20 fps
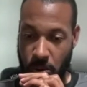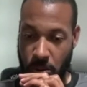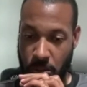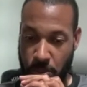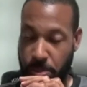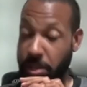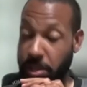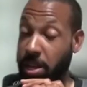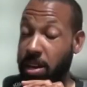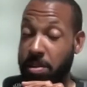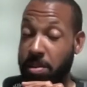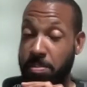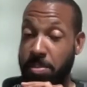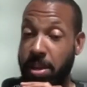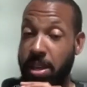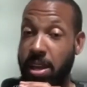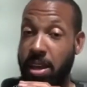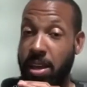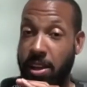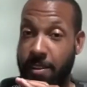the planning
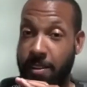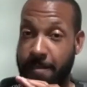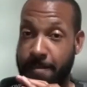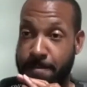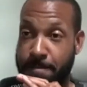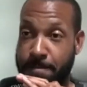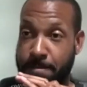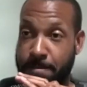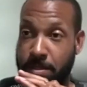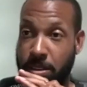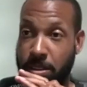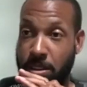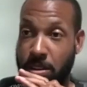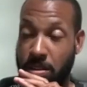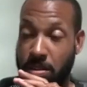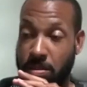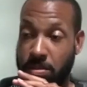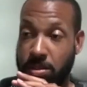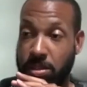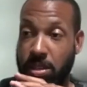began, you
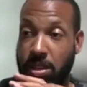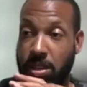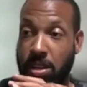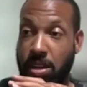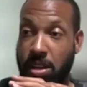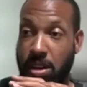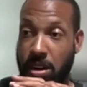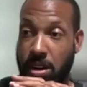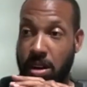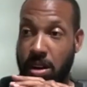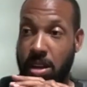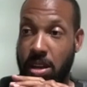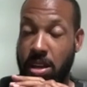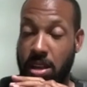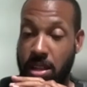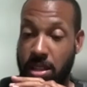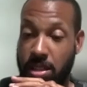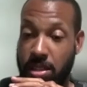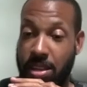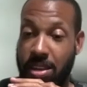know. It was like,
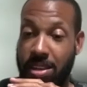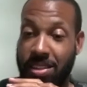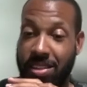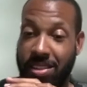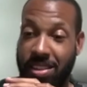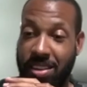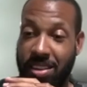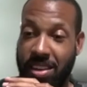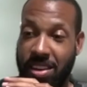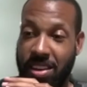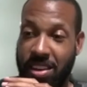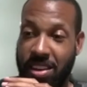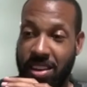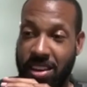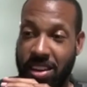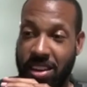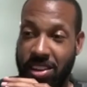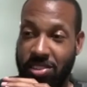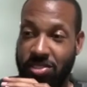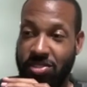and
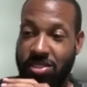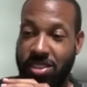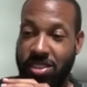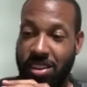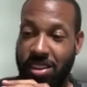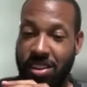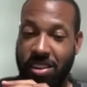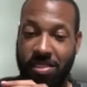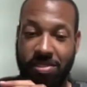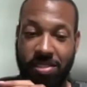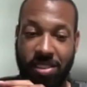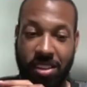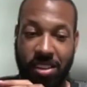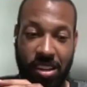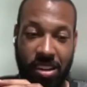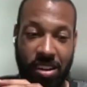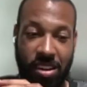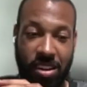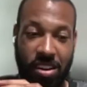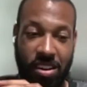interesting enough,
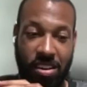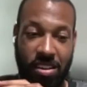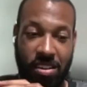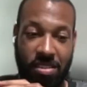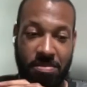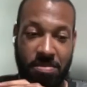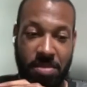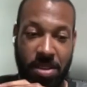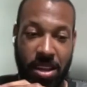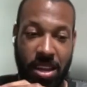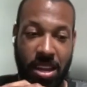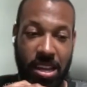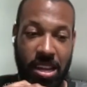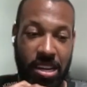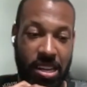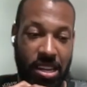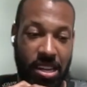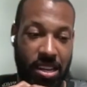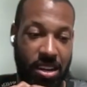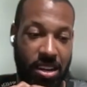like my
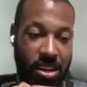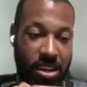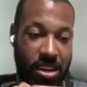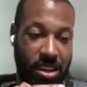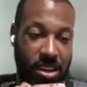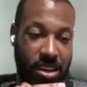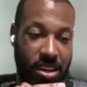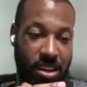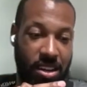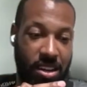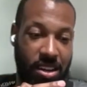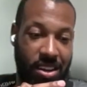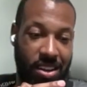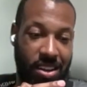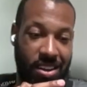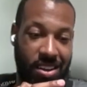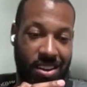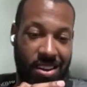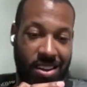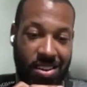AD and I,
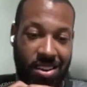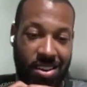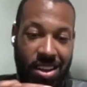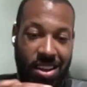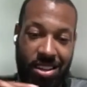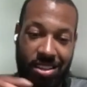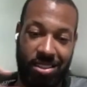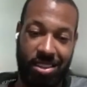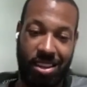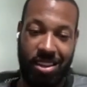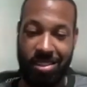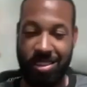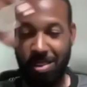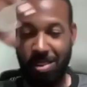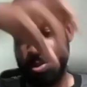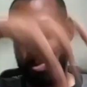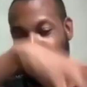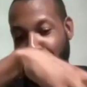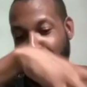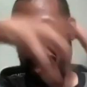as I
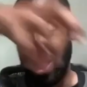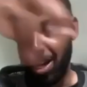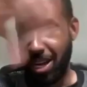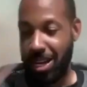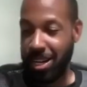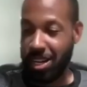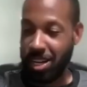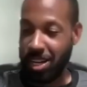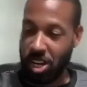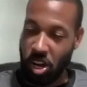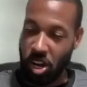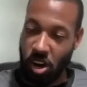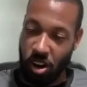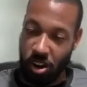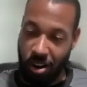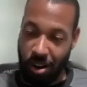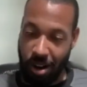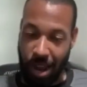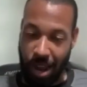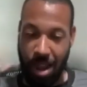was plotting the
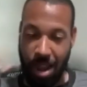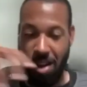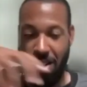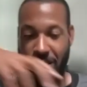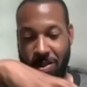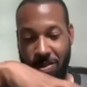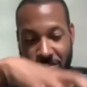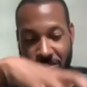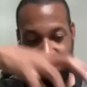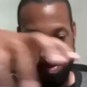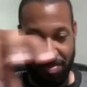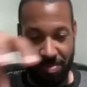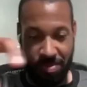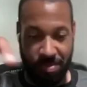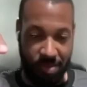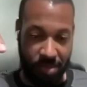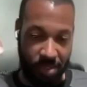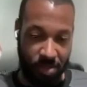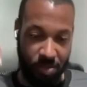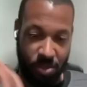car out
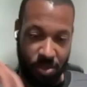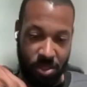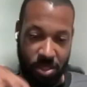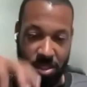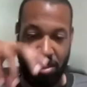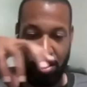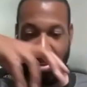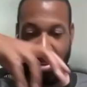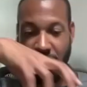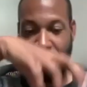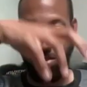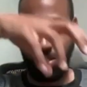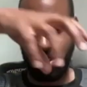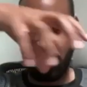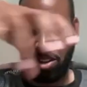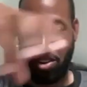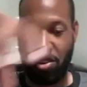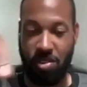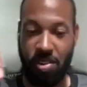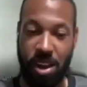with the
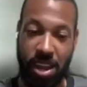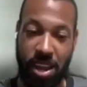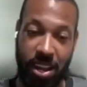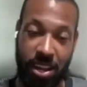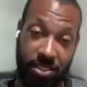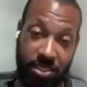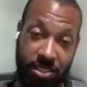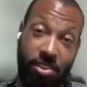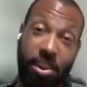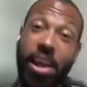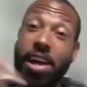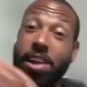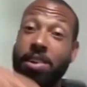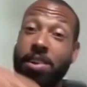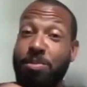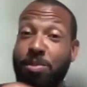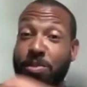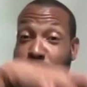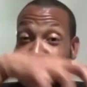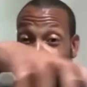crane, because the crane had
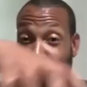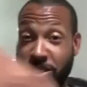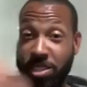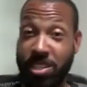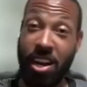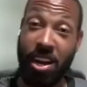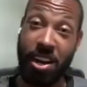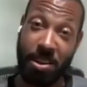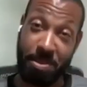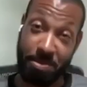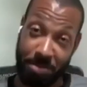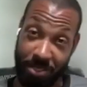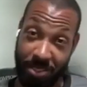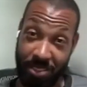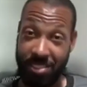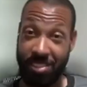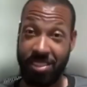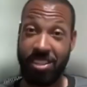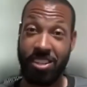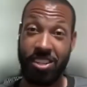to move 3 times.